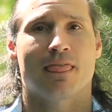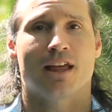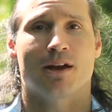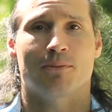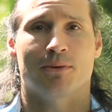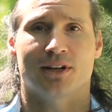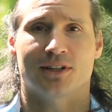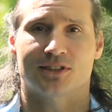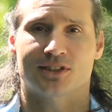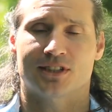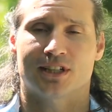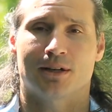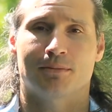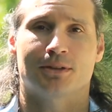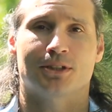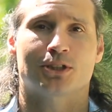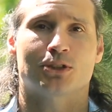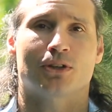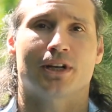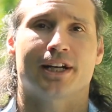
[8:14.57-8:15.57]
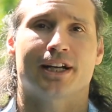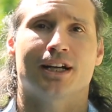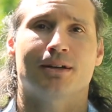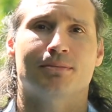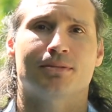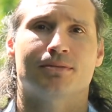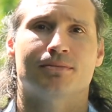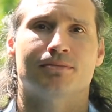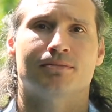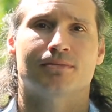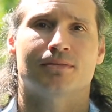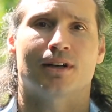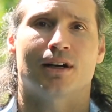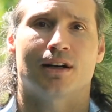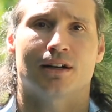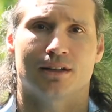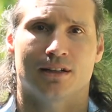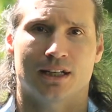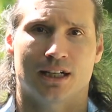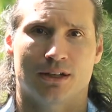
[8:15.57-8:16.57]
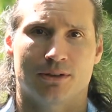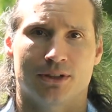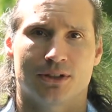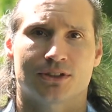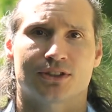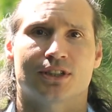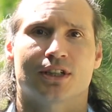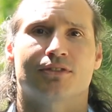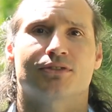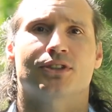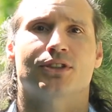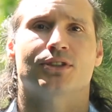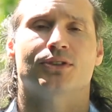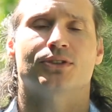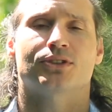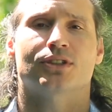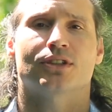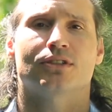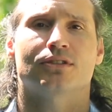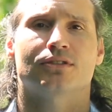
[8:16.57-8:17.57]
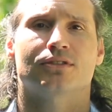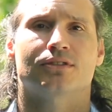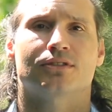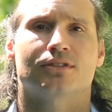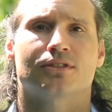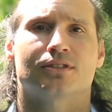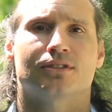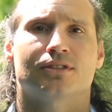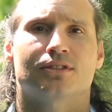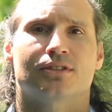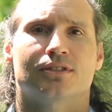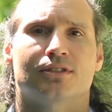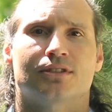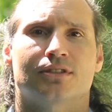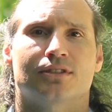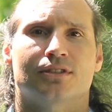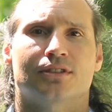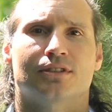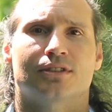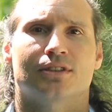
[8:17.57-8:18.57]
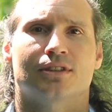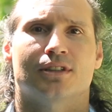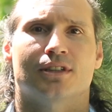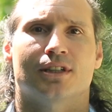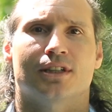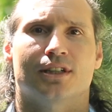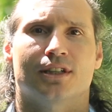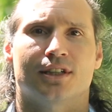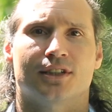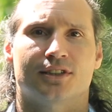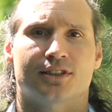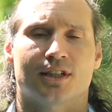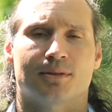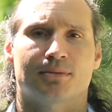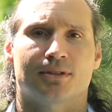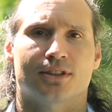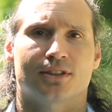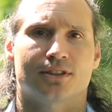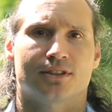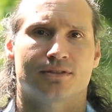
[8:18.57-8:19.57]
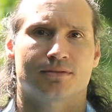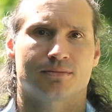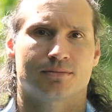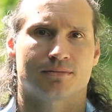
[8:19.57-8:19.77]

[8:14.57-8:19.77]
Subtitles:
And when it's time to dry up, allow yourself to do so and accept it.